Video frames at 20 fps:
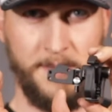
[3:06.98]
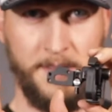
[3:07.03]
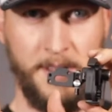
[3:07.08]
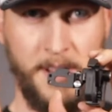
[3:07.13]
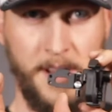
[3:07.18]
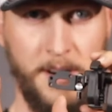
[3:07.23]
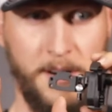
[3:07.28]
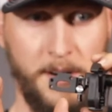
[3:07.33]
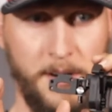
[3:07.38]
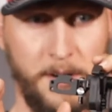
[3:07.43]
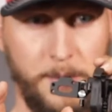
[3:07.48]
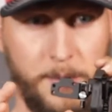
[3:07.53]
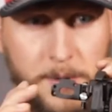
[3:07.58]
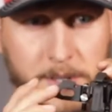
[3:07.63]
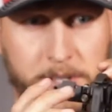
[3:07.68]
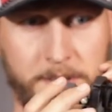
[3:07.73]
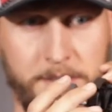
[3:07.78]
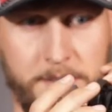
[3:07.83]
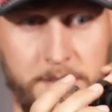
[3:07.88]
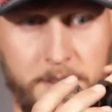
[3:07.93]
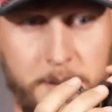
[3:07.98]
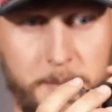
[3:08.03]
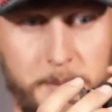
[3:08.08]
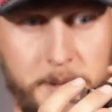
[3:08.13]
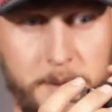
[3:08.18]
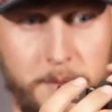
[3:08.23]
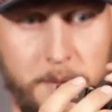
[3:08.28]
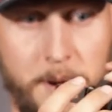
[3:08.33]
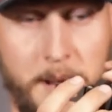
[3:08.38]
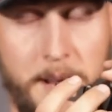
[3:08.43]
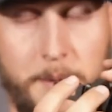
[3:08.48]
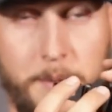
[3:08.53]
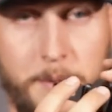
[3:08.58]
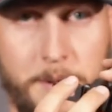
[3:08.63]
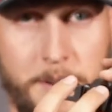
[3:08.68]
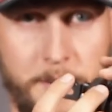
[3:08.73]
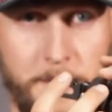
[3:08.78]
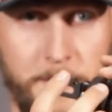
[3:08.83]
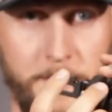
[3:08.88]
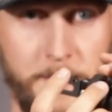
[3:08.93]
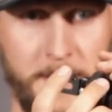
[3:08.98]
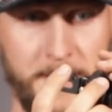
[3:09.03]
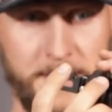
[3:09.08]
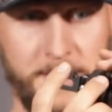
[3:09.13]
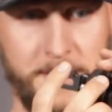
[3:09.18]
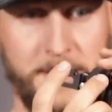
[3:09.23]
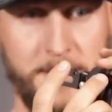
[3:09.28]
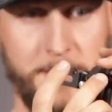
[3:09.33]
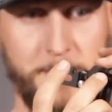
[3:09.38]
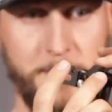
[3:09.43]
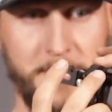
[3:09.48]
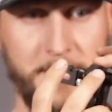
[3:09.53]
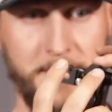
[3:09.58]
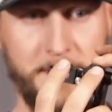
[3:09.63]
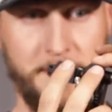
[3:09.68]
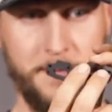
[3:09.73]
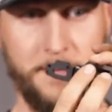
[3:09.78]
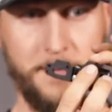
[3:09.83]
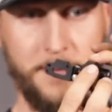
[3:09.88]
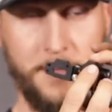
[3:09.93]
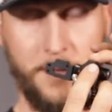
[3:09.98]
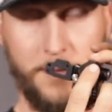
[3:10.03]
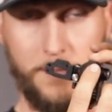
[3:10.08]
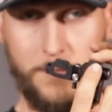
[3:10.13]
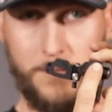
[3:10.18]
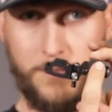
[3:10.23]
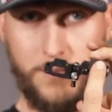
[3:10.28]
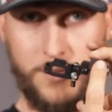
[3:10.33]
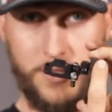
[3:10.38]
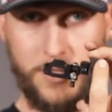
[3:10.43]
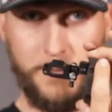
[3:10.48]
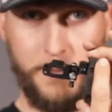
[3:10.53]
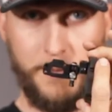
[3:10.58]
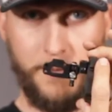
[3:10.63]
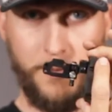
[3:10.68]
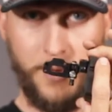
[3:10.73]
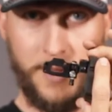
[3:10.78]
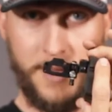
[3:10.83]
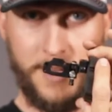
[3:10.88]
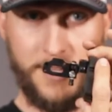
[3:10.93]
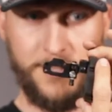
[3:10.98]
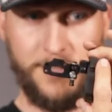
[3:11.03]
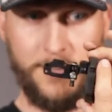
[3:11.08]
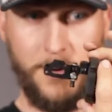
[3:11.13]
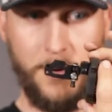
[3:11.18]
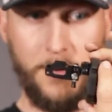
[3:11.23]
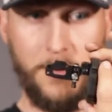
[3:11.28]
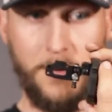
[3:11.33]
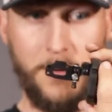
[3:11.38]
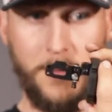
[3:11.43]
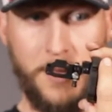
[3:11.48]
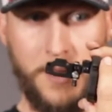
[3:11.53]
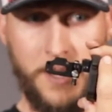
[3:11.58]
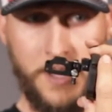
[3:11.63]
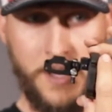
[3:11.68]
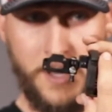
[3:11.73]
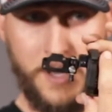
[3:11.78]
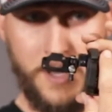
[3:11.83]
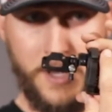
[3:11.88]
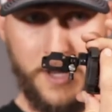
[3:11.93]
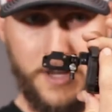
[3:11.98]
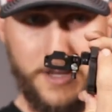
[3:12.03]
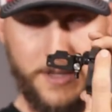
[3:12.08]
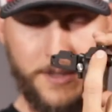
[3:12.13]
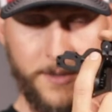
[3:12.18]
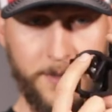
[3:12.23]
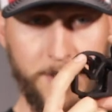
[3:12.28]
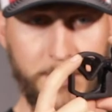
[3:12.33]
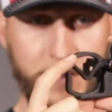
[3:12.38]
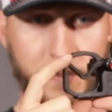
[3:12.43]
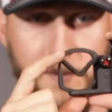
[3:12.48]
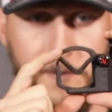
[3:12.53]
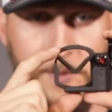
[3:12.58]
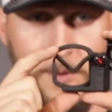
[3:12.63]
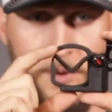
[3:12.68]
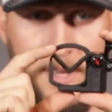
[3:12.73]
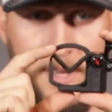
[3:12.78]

of the arrow, which is going to be right where your fletchings be, just before they start. So just before